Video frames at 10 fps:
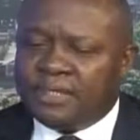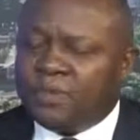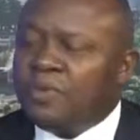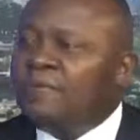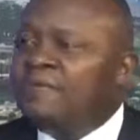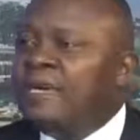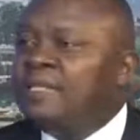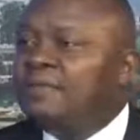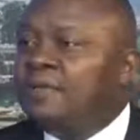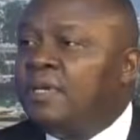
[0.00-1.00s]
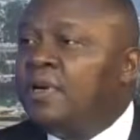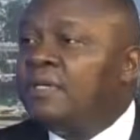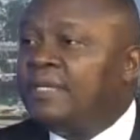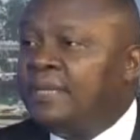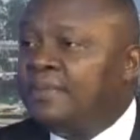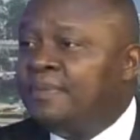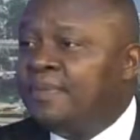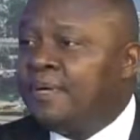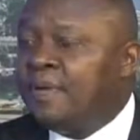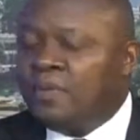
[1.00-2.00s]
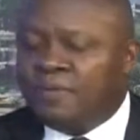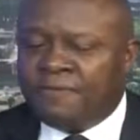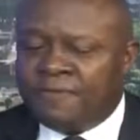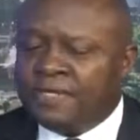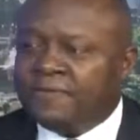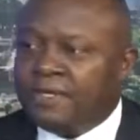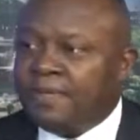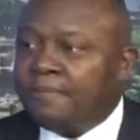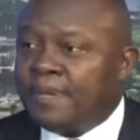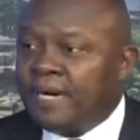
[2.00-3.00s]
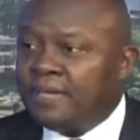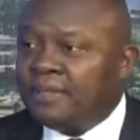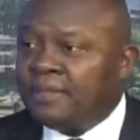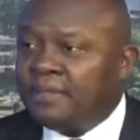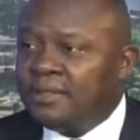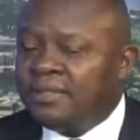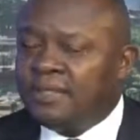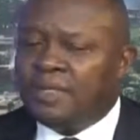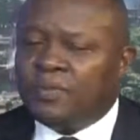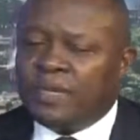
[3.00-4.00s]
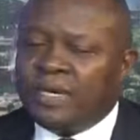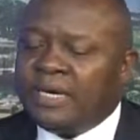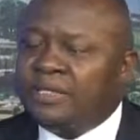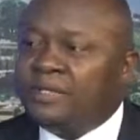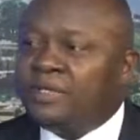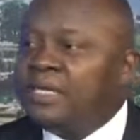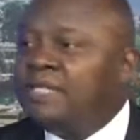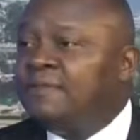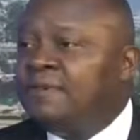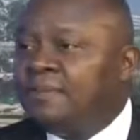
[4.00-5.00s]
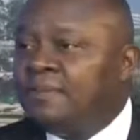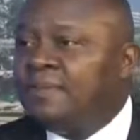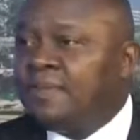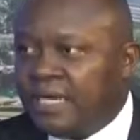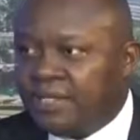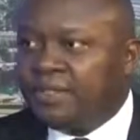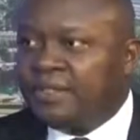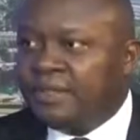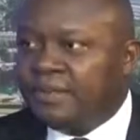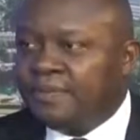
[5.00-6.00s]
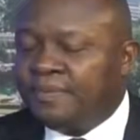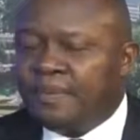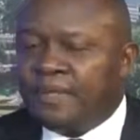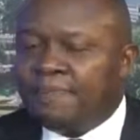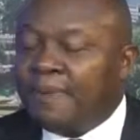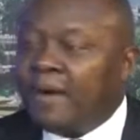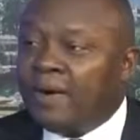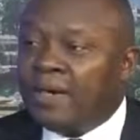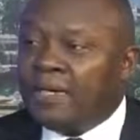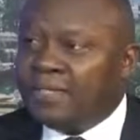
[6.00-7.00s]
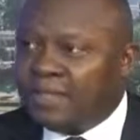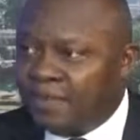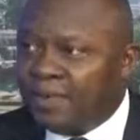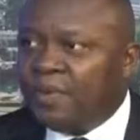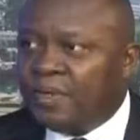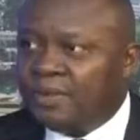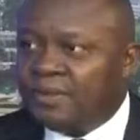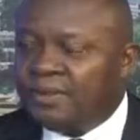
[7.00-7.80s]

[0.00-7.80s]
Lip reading: So we invest for the long term. We invest for the impact. We're here to transform Nigeria. Power is number one. Yes.